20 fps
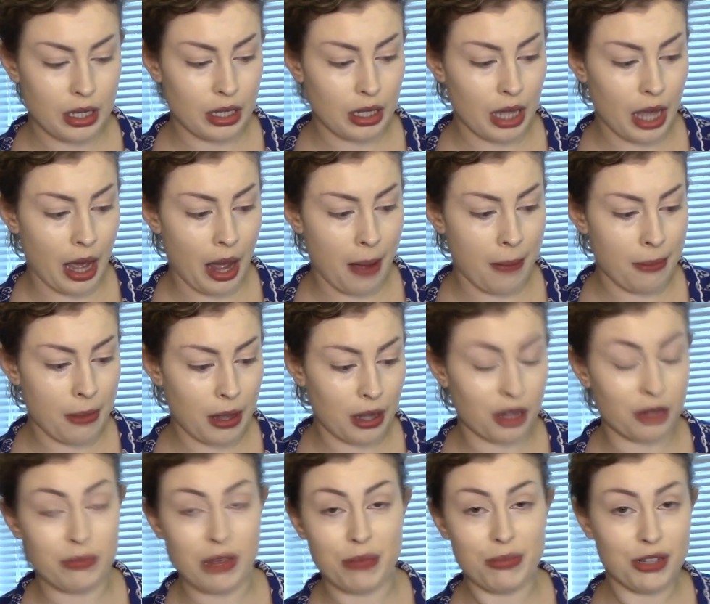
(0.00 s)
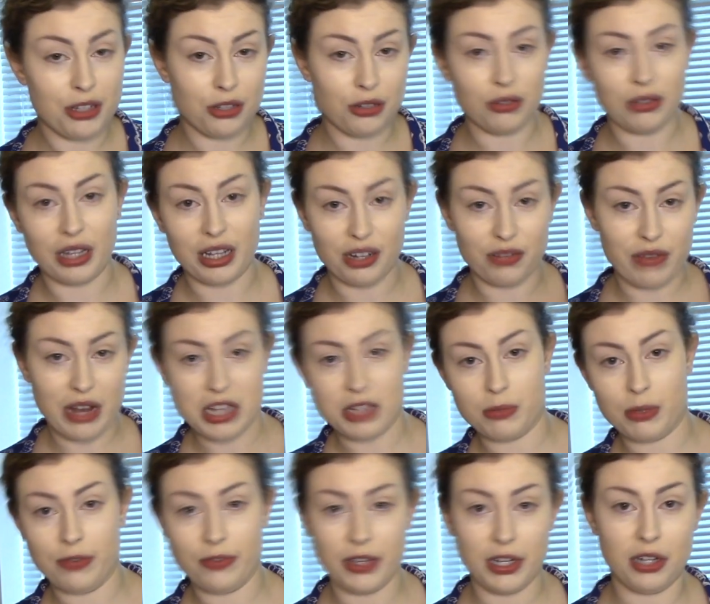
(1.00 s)
Yeah, I could maybe do like a
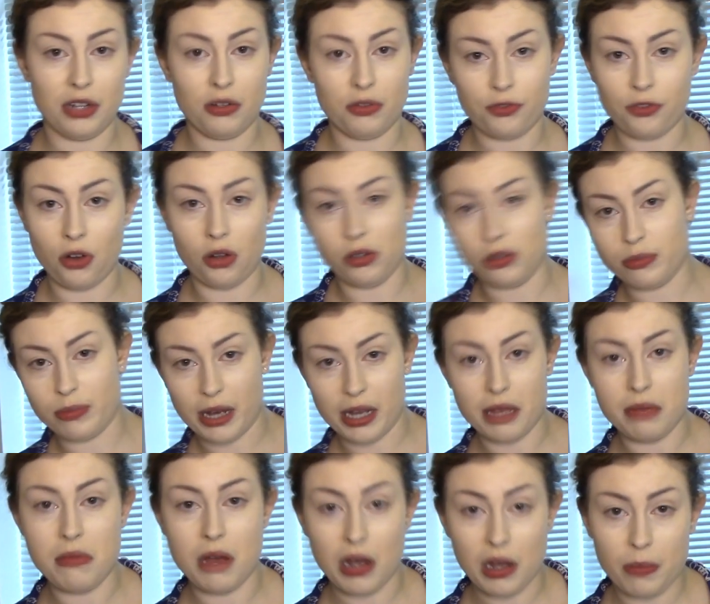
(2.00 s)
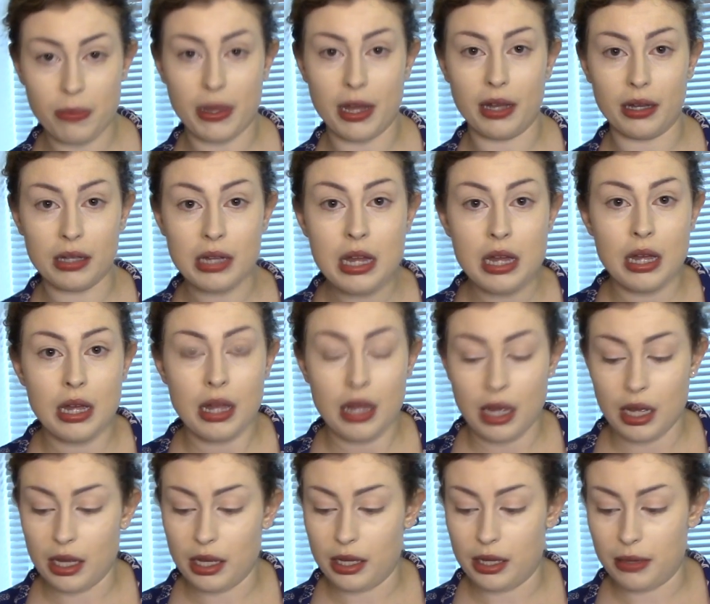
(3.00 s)
recipe video followed by a mukbang.
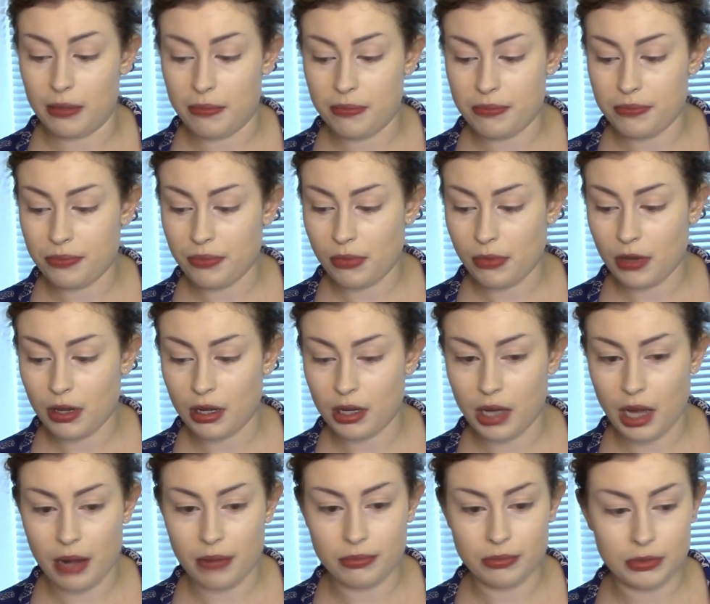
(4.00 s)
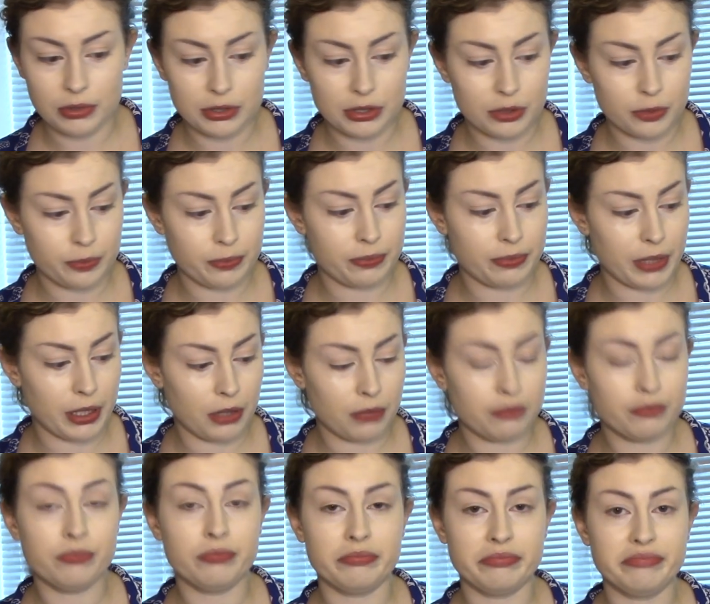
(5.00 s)
Yeah, it's
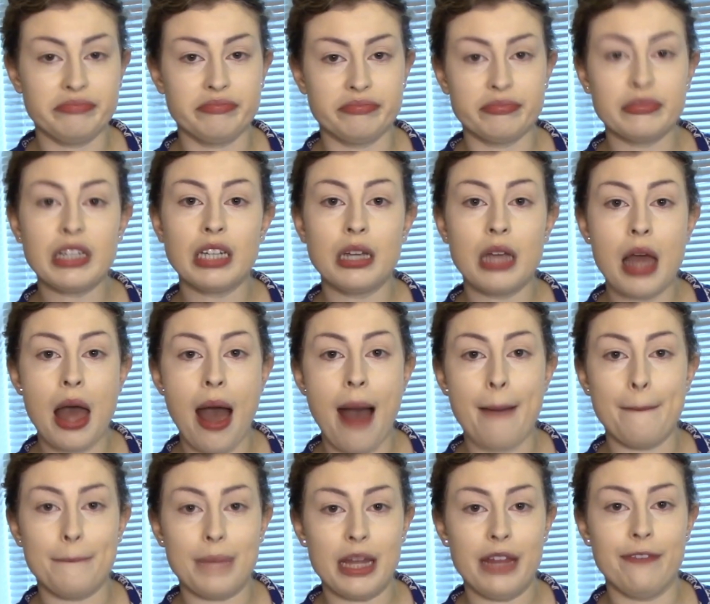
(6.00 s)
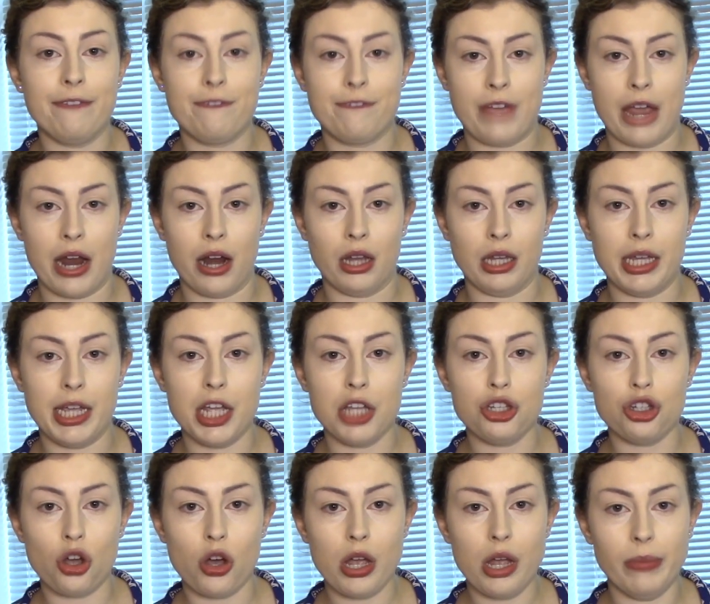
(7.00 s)
been fairly
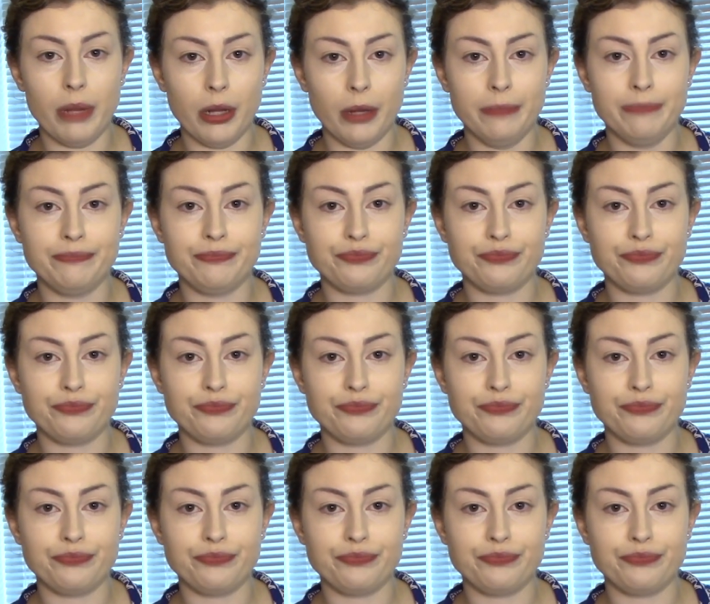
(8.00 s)
enjoyable.